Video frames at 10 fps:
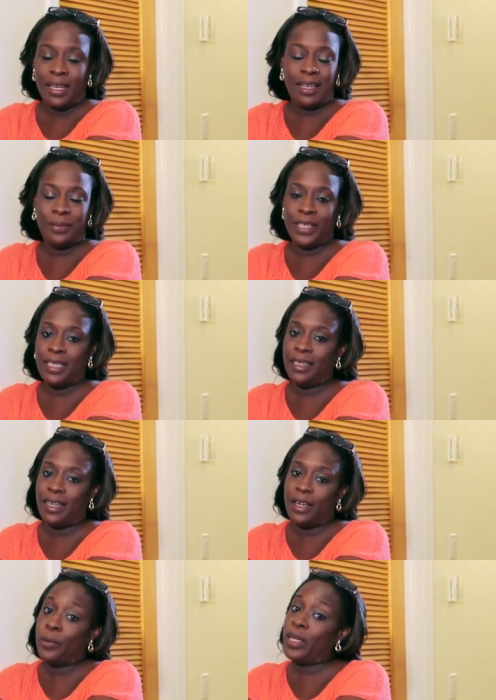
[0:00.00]
I mean,
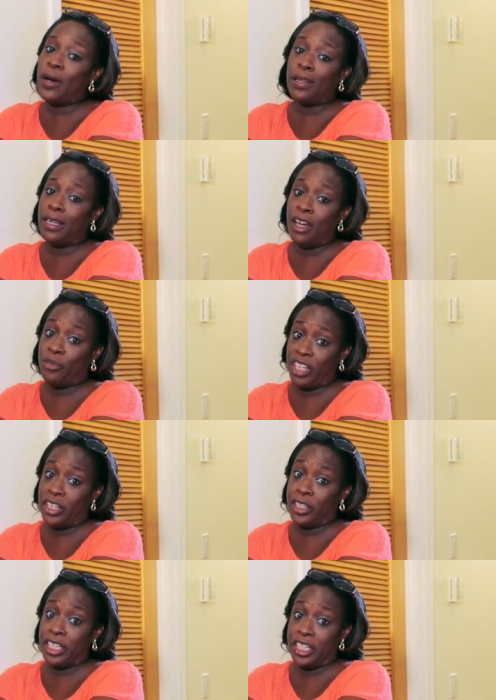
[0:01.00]
we all love
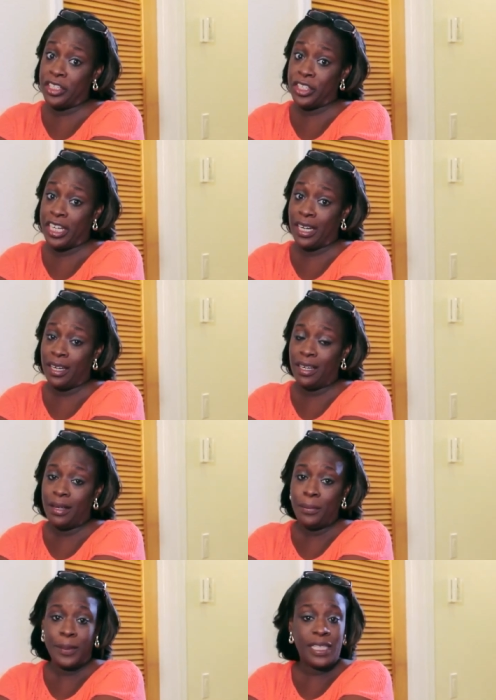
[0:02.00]
air conditioning,
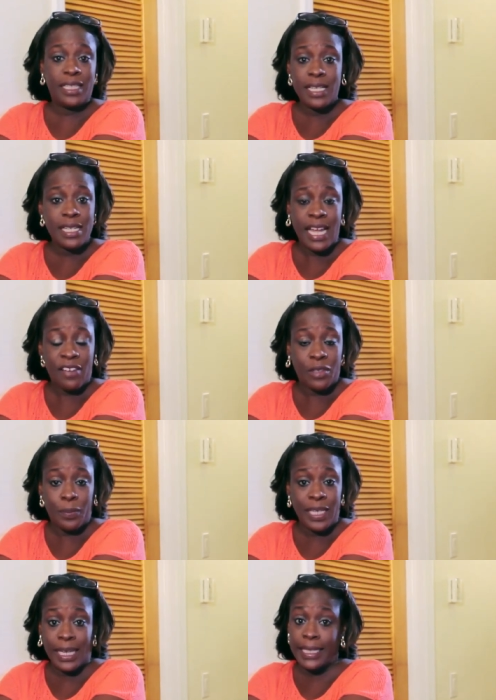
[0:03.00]
but it doesn't have to
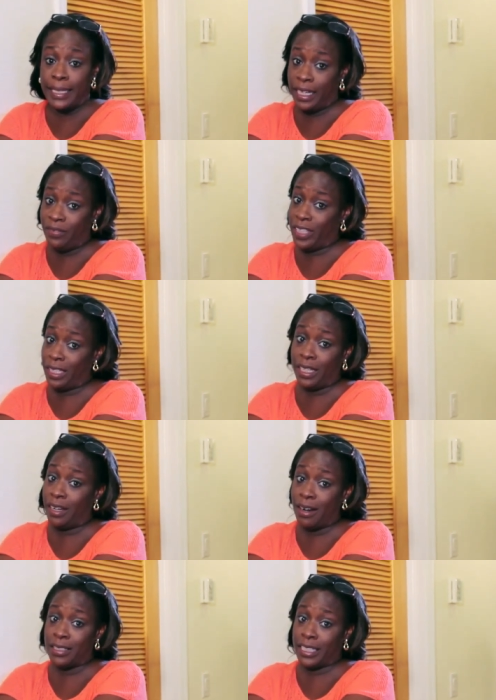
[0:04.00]
be like living in the
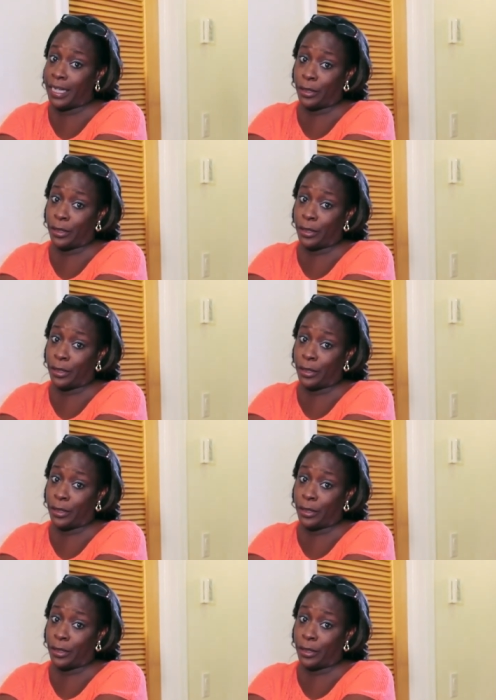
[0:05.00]
Arctic